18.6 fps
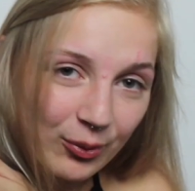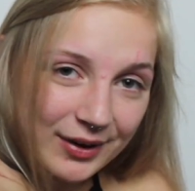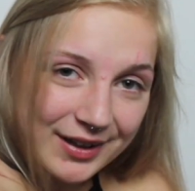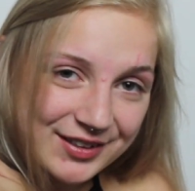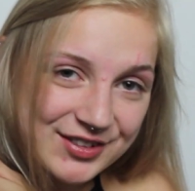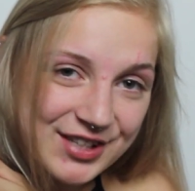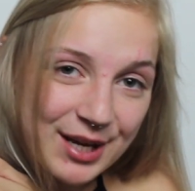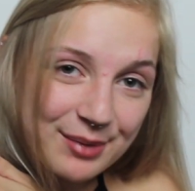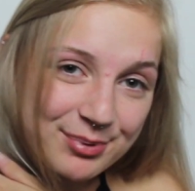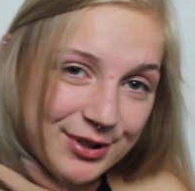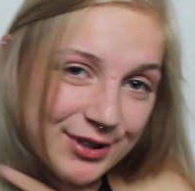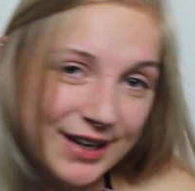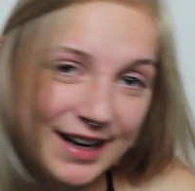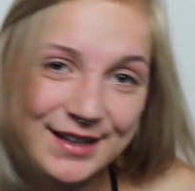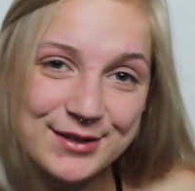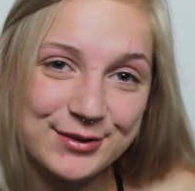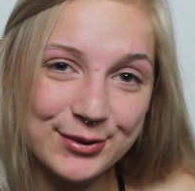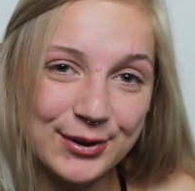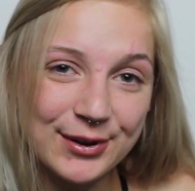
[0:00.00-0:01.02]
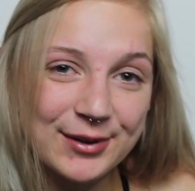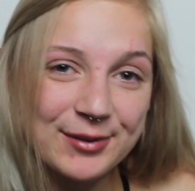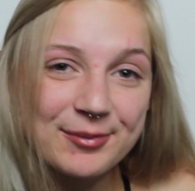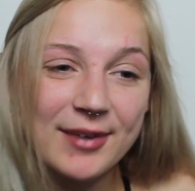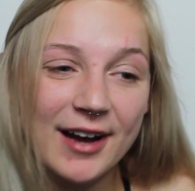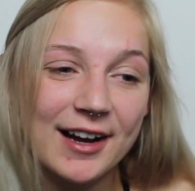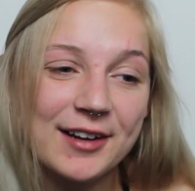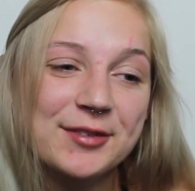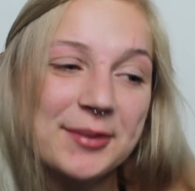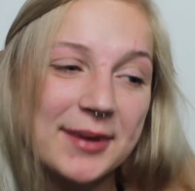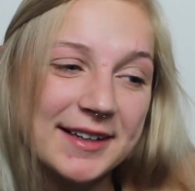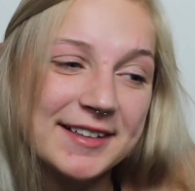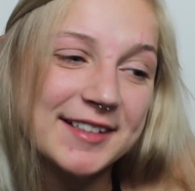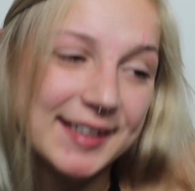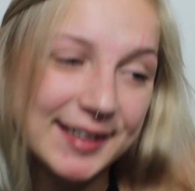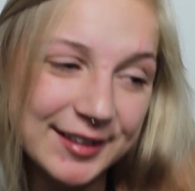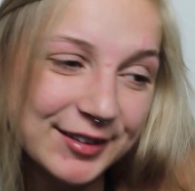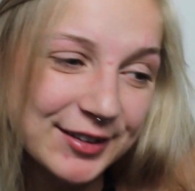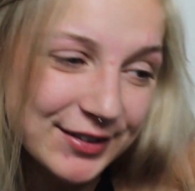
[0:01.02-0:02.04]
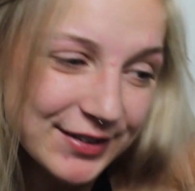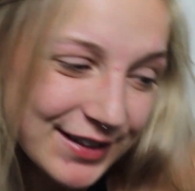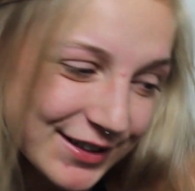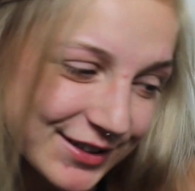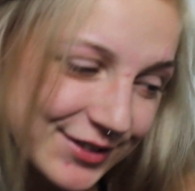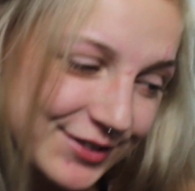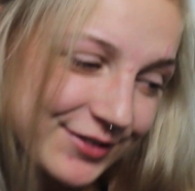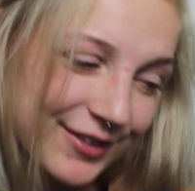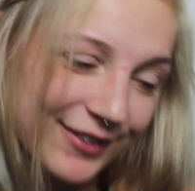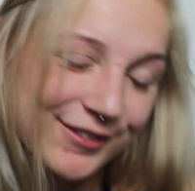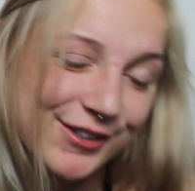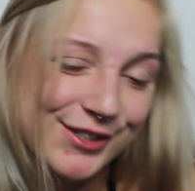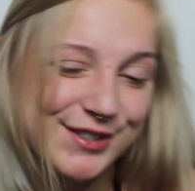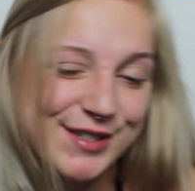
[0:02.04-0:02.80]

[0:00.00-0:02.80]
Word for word: What is up you guys? Welcome back to my channel unless you've never